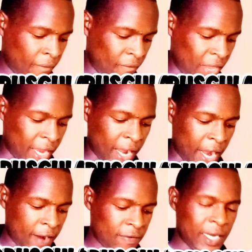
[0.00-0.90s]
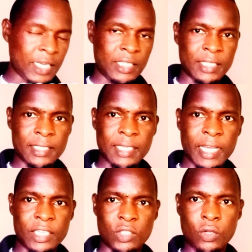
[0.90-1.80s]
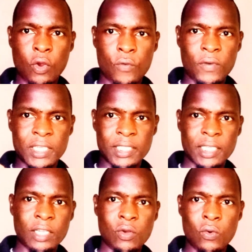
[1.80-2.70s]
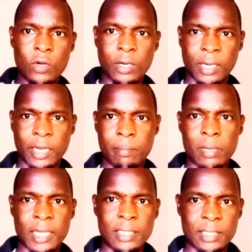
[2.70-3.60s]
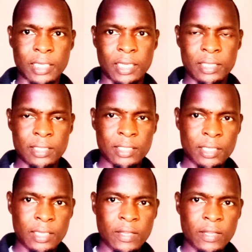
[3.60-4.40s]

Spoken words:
the average size of a single red blood cells.